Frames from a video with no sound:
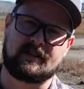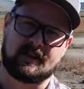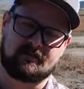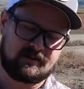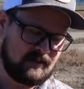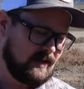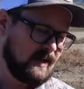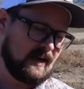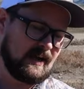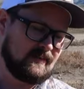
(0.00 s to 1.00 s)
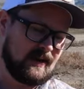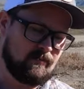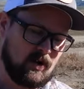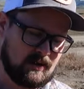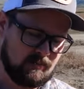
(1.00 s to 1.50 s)
gift that
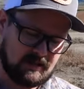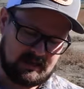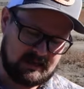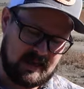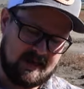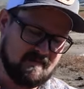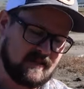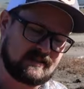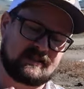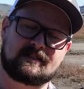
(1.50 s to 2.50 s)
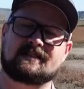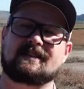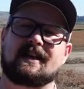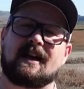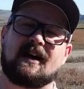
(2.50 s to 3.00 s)
I'm recommending, and this is a
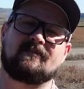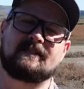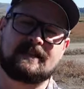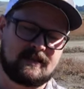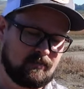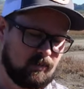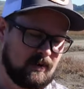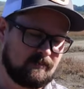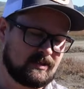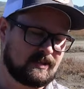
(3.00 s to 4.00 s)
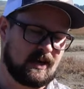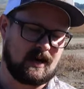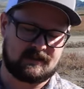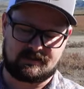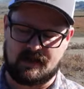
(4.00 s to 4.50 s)
set of neoprene
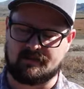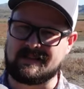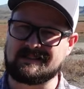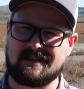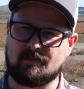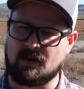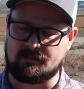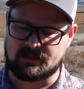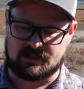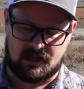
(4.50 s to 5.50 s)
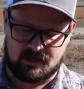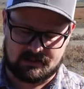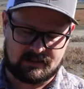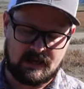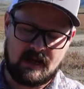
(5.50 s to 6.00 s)
socks. Now, these neoprene
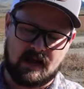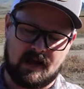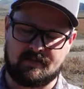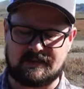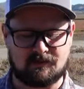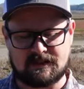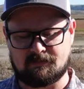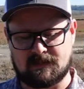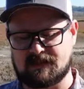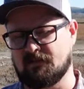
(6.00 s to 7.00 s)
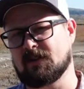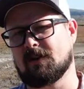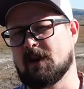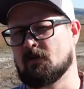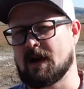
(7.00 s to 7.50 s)
socks, these ones
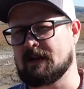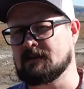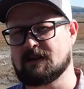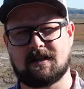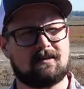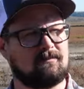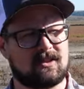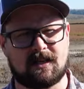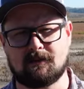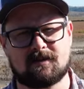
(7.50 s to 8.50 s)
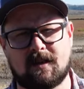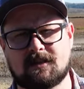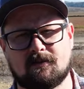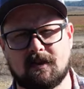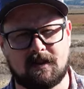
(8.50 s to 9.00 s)
specifically are Reddington. Sims
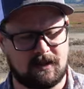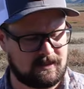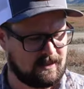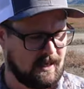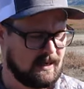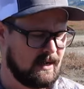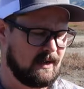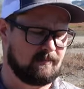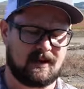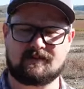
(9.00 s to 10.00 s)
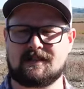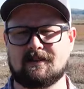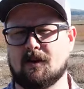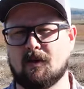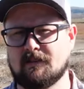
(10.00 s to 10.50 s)
makes a really good set. I've
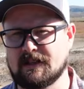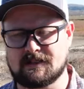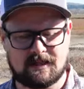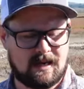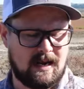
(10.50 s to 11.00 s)
seen Orvis.